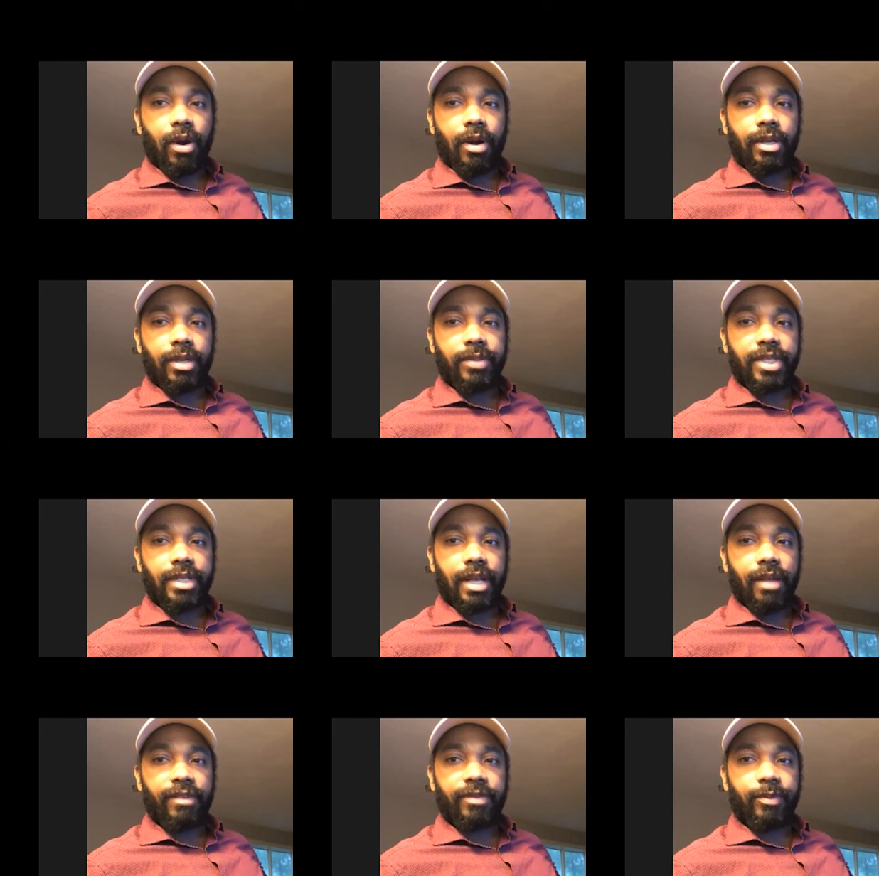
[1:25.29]
guard
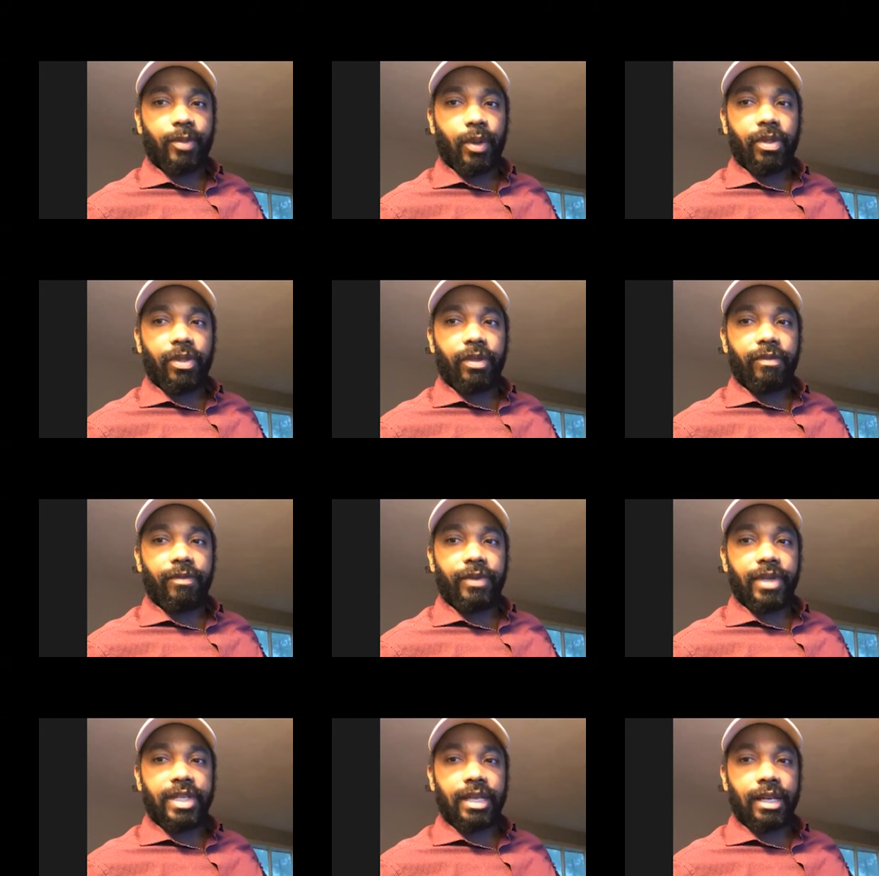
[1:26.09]
themselves both
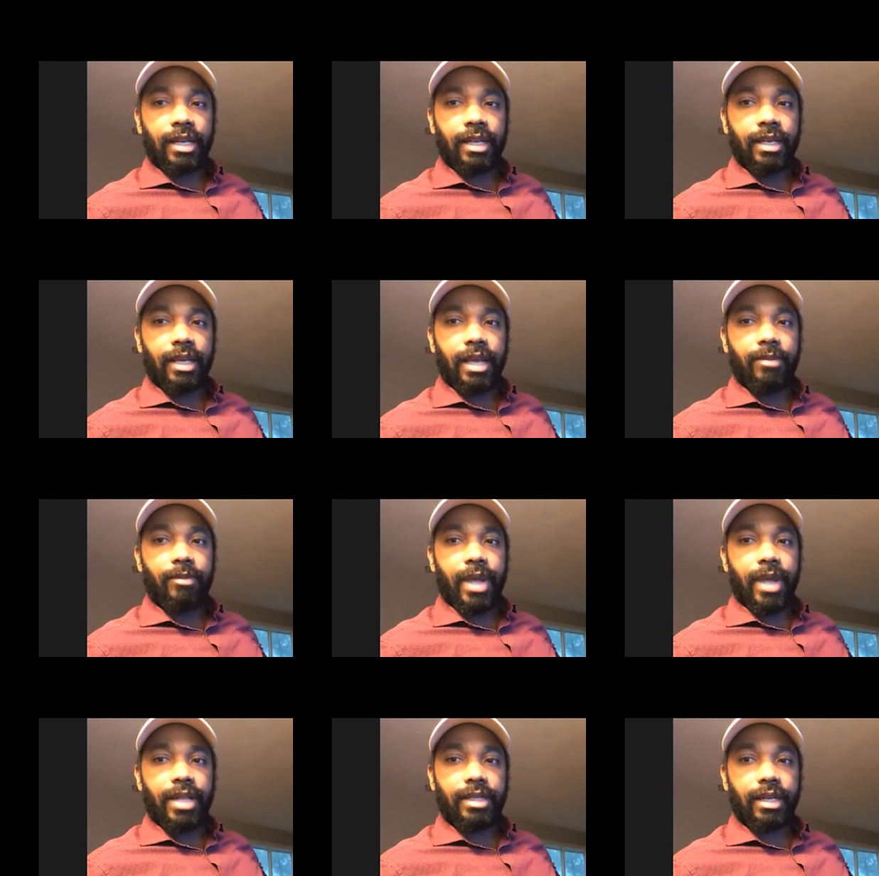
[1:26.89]
physically
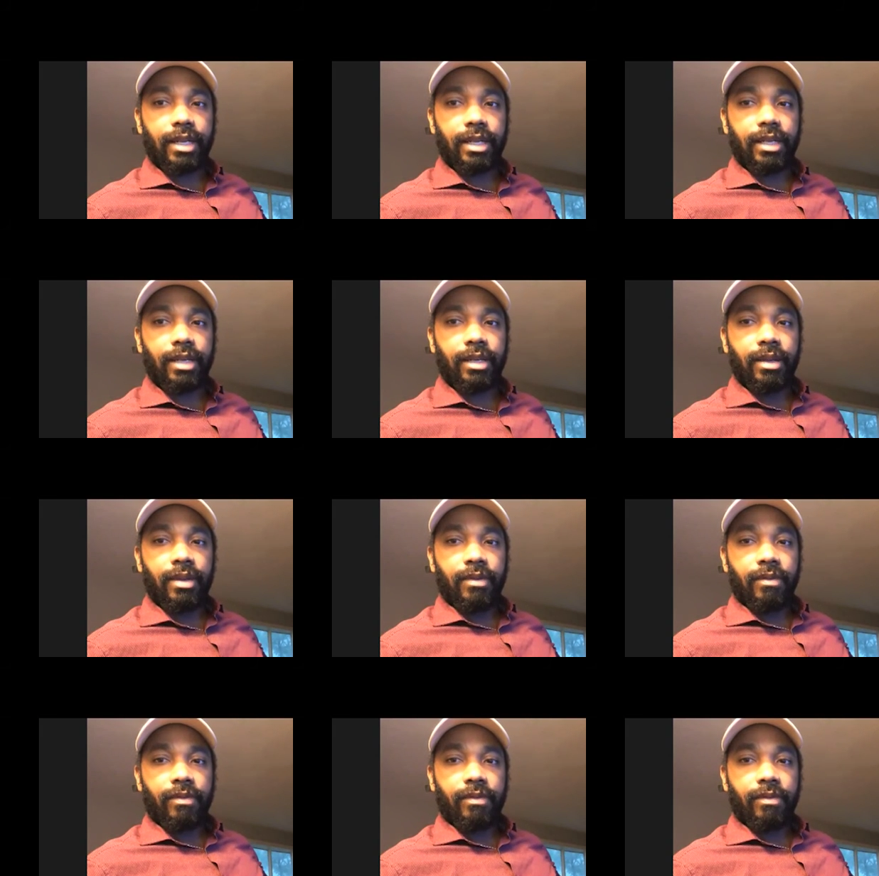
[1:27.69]
and mentally